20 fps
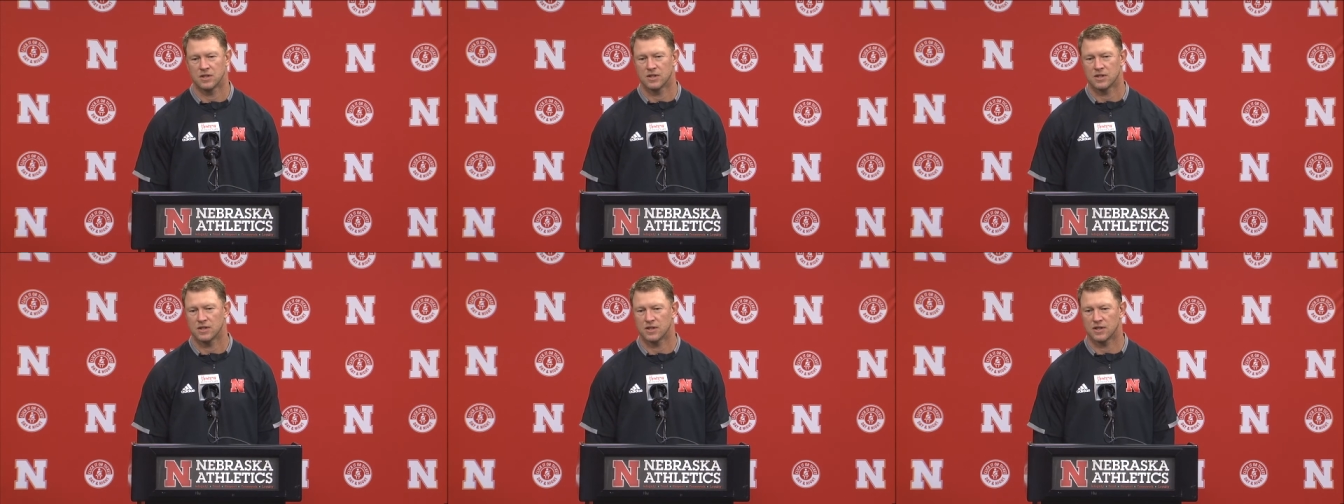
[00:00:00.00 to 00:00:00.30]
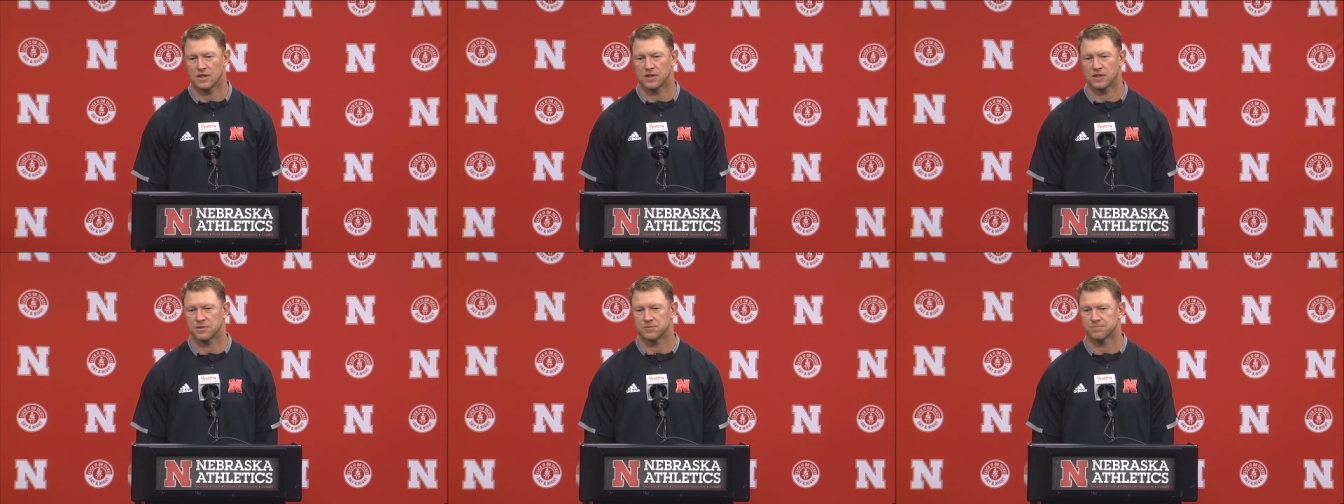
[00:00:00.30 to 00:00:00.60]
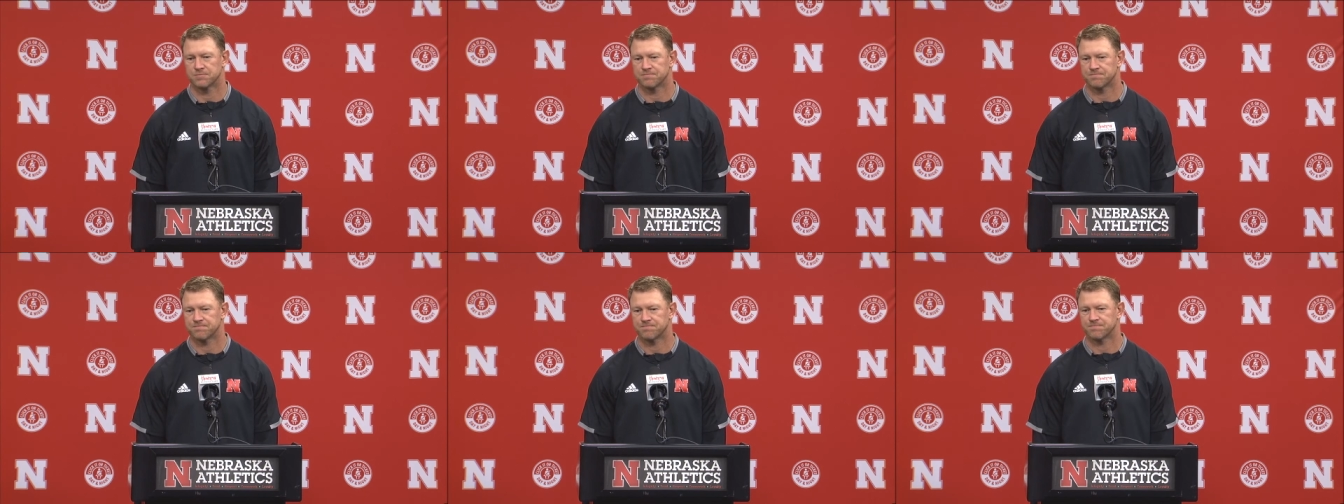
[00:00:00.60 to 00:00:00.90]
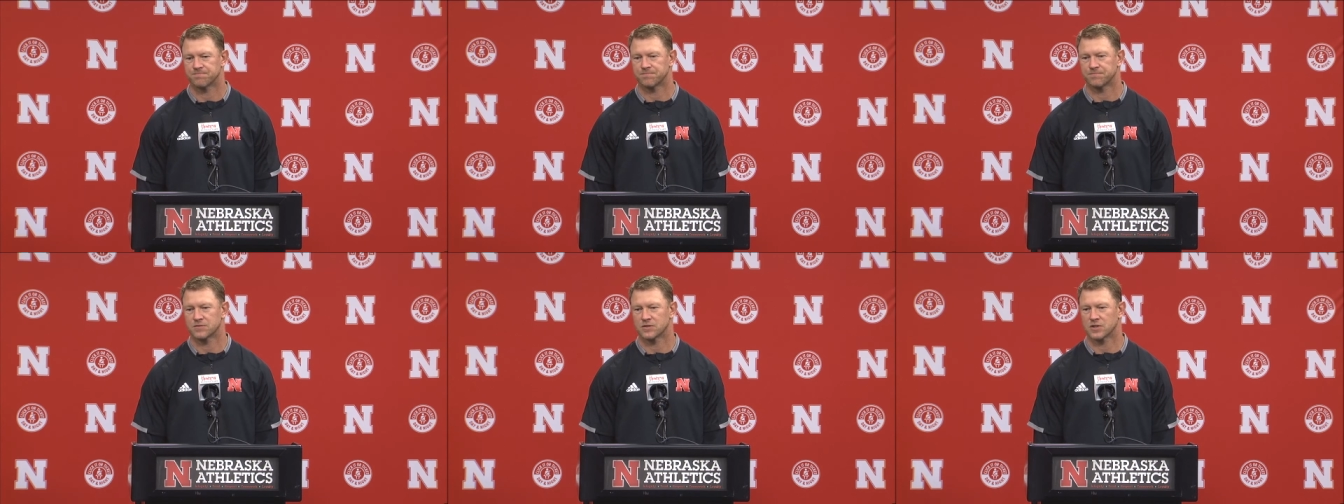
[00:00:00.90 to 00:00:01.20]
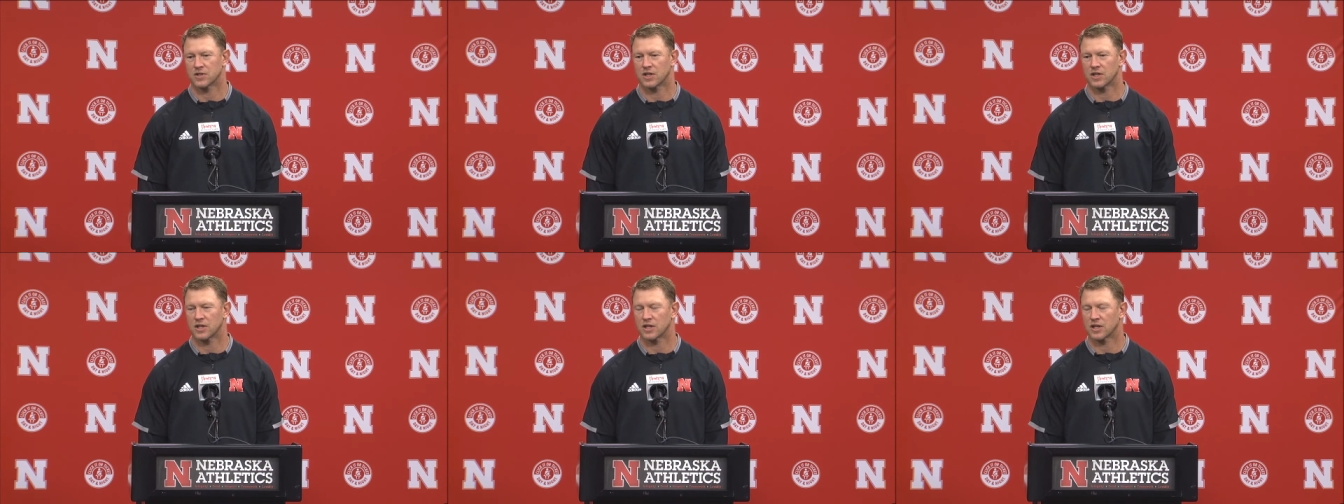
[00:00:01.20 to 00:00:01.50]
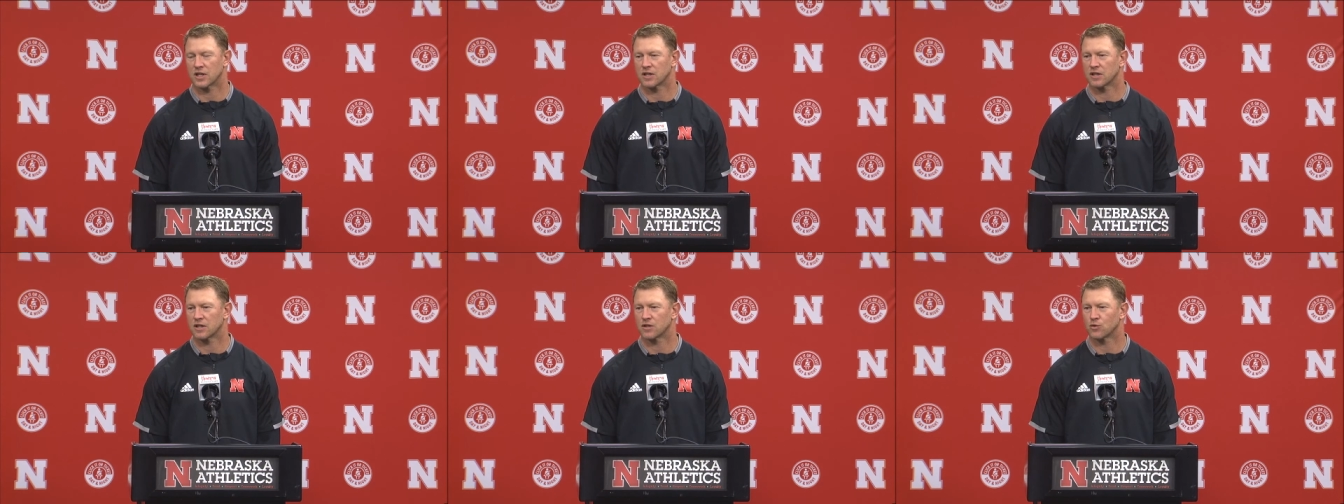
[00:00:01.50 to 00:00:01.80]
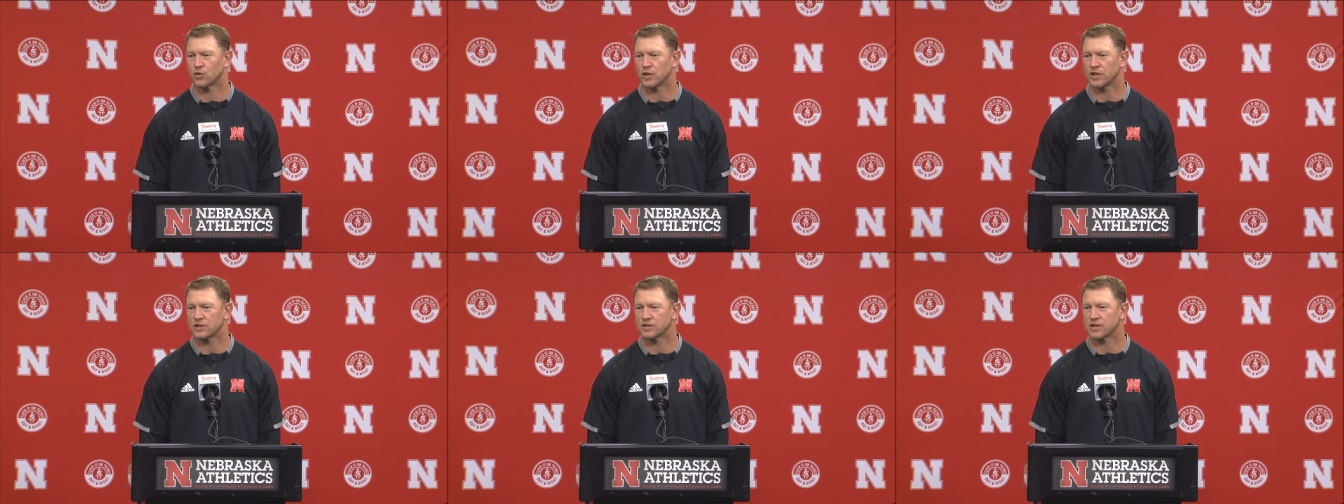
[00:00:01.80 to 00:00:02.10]
Um, it kind of
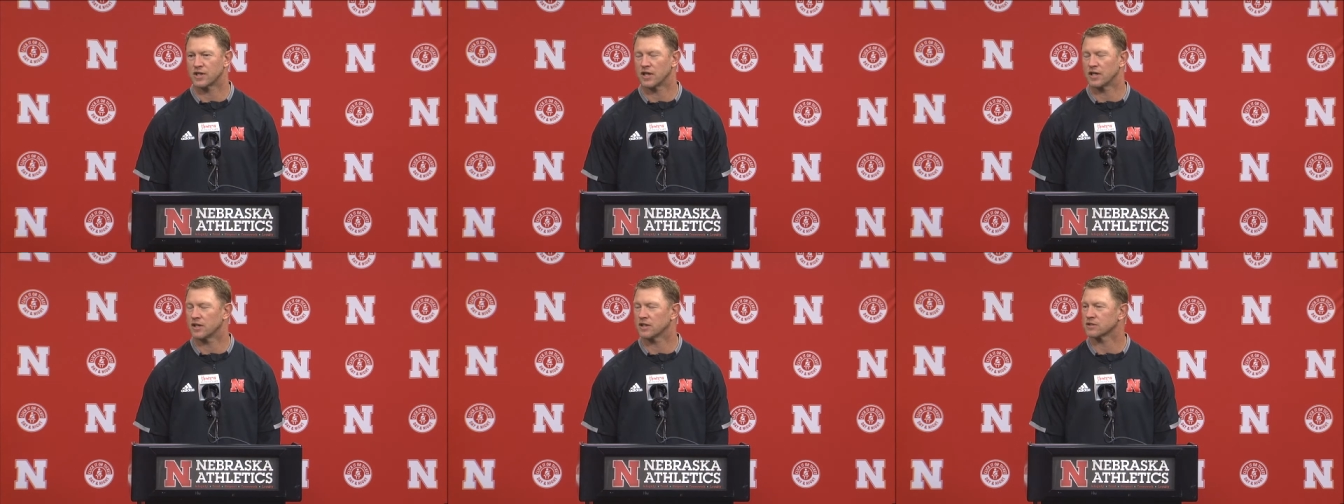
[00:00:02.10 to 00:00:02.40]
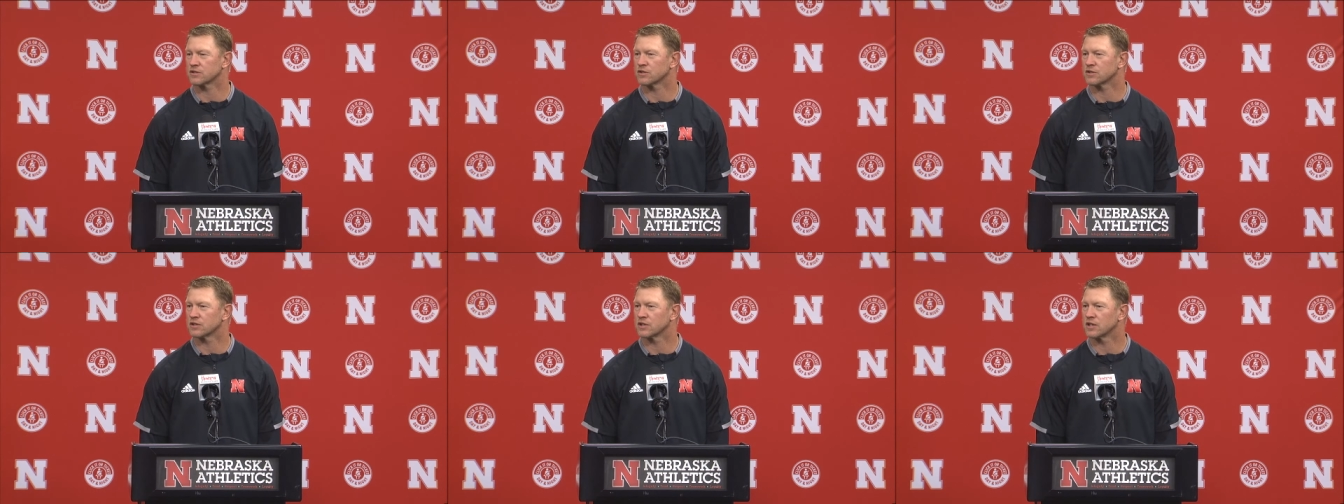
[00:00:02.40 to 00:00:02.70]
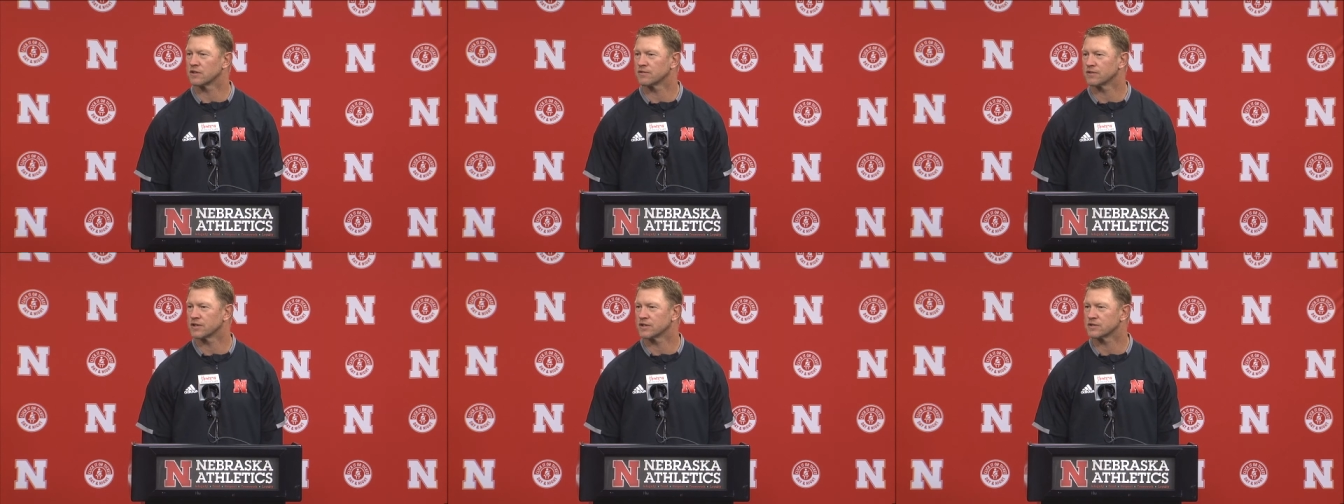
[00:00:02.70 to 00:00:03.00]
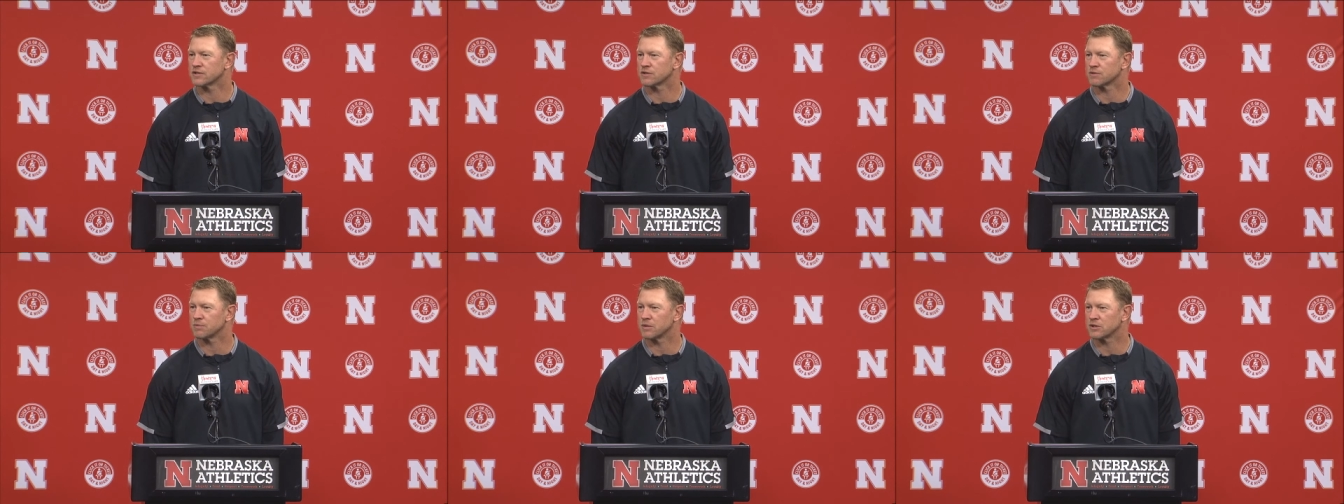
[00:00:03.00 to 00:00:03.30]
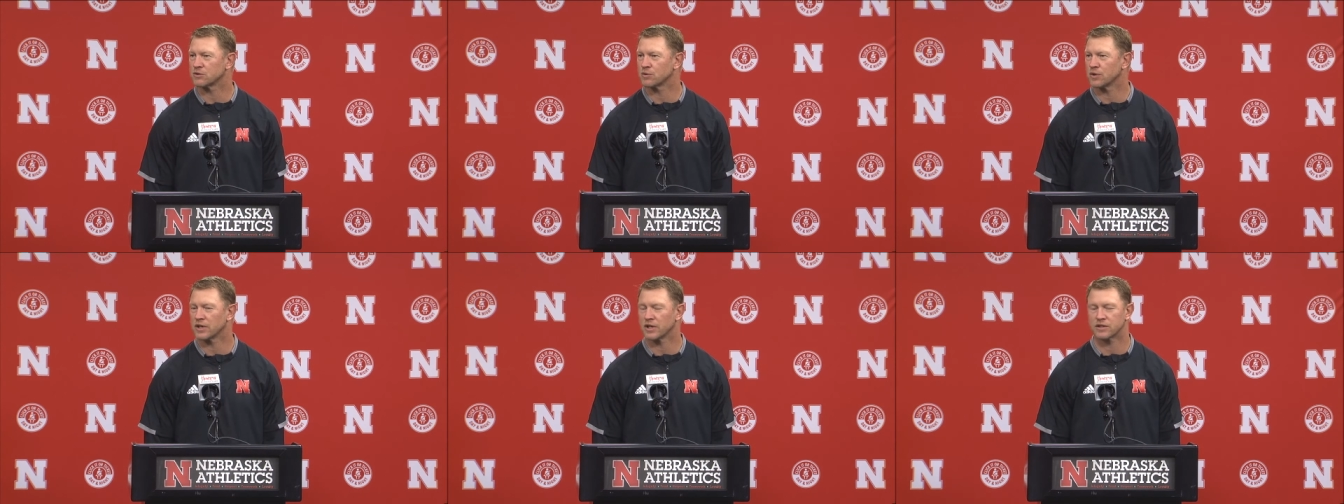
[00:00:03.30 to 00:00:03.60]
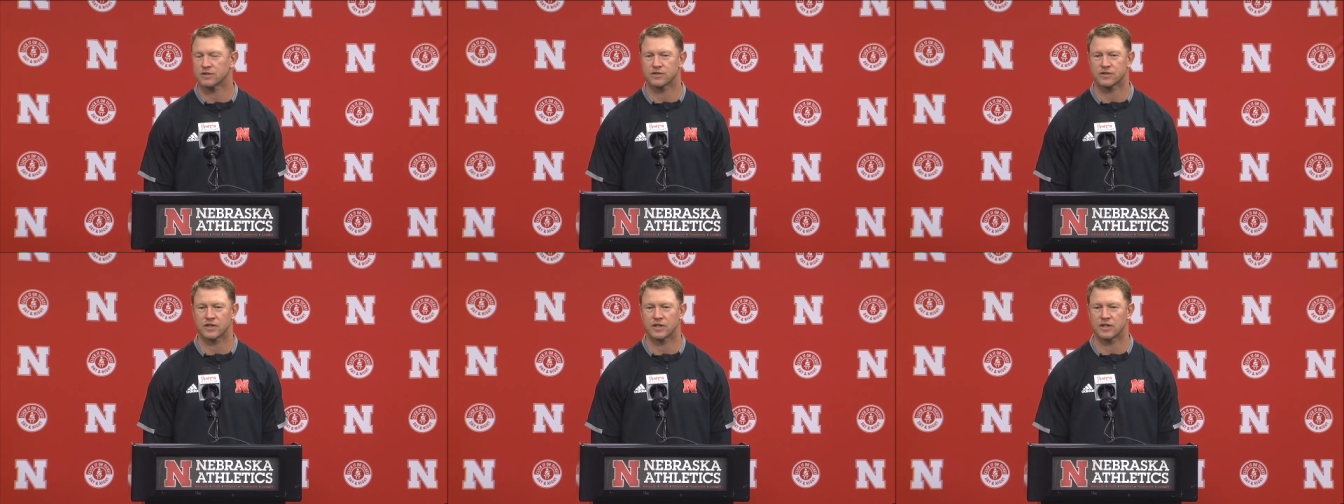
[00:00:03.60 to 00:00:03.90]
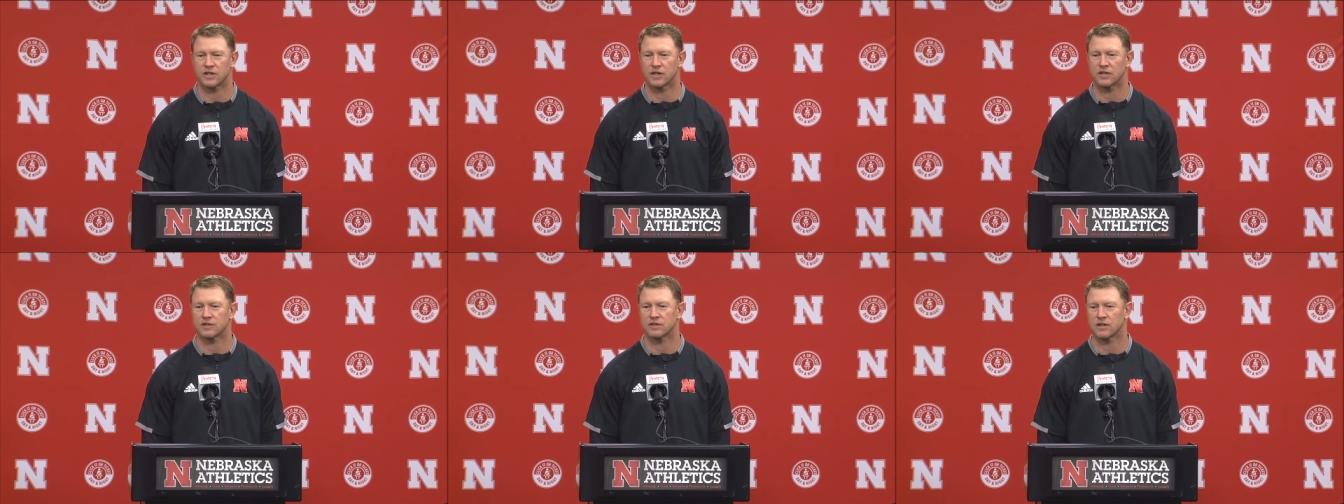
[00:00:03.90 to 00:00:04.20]
creates chaos on defense is the best way I can say it.